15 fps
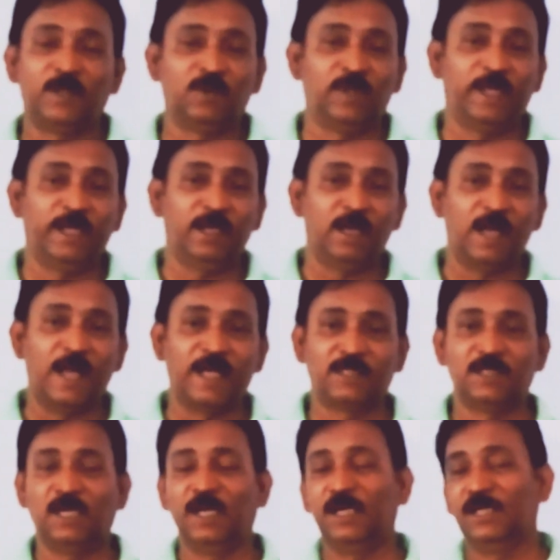to their
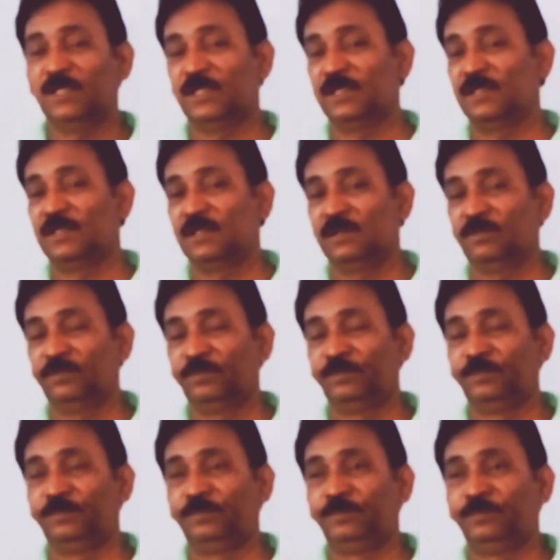accelerations.
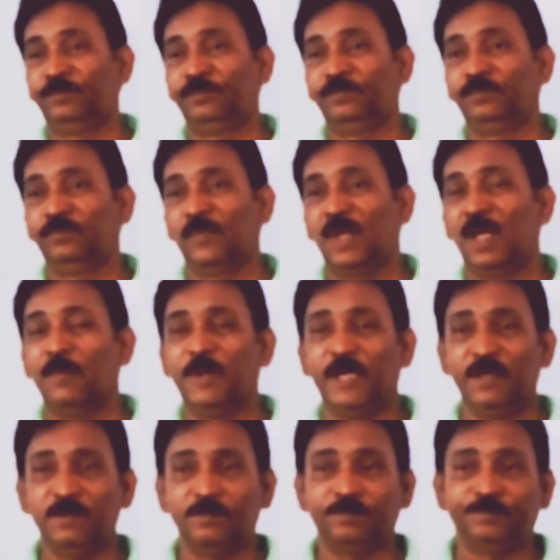I mean,